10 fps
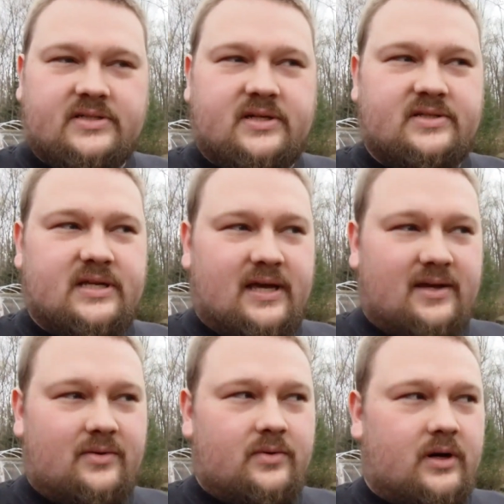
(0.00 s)

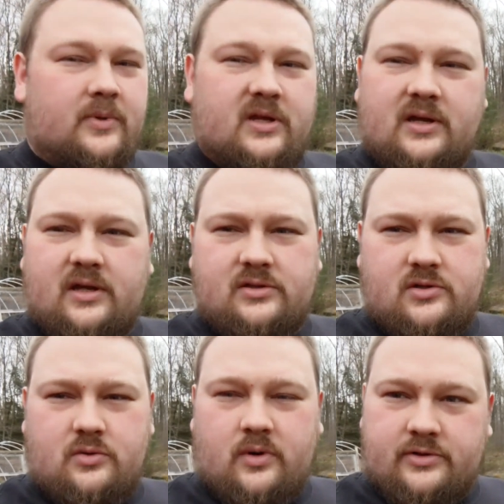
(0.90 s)
Today I'm getting a
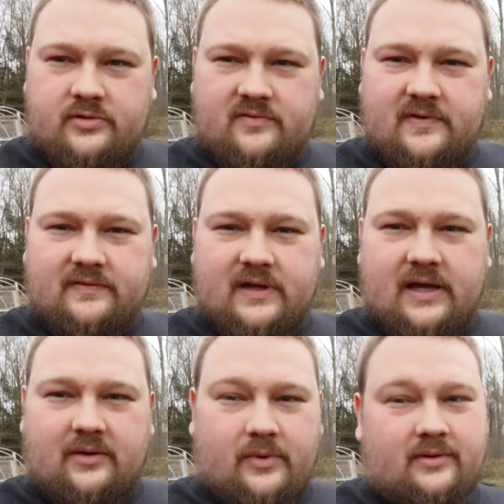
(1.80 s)
new 150
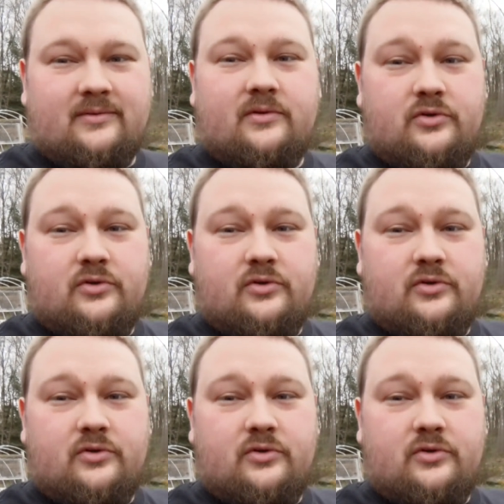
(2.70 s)
gallon